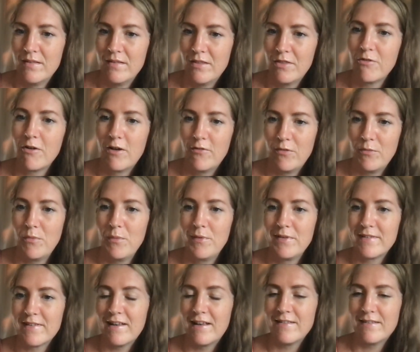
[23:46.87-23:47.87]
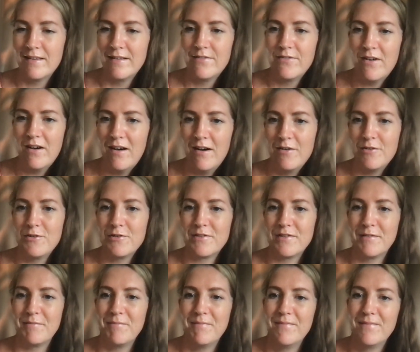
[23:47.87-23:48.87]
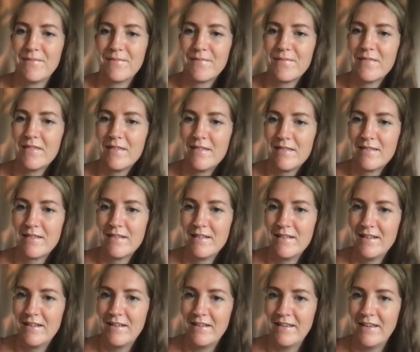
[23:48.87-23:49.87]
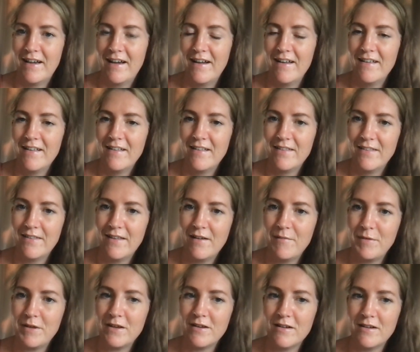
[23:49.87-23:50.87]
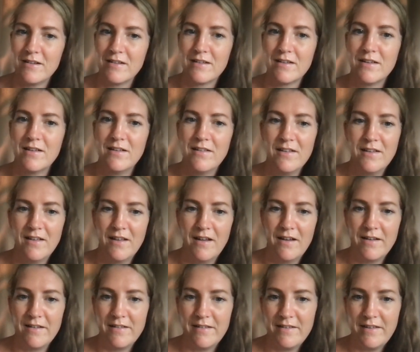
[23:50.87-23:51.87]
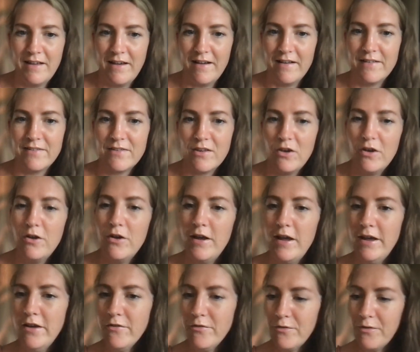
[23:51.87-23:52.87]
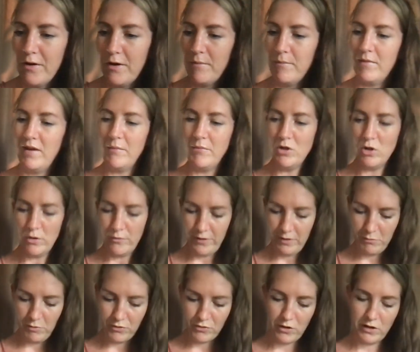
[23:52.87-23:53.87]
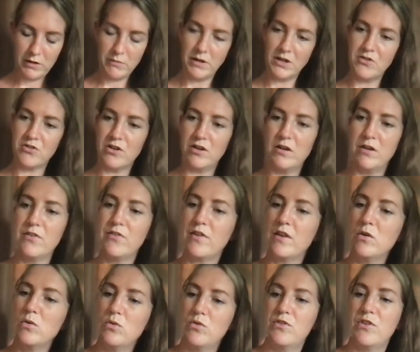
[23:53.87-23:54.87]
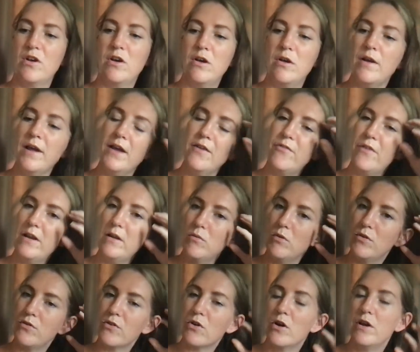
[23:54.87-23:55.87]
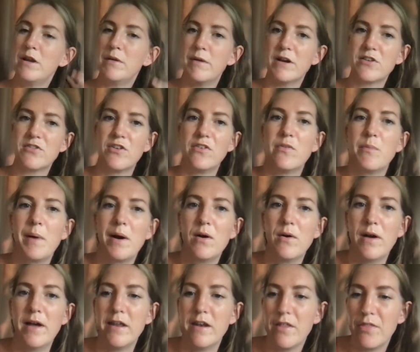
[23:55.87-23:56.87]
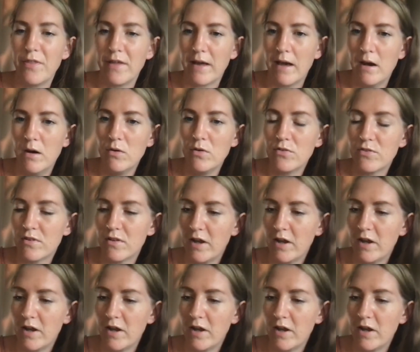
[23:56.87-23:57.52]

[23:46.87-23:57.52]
The Thriving Women's Collective. Ah, awesome. Yeah, that'd be good. Yeah, so if let me know if anyone's got any questions, and also if anyone's got any questions about anything else.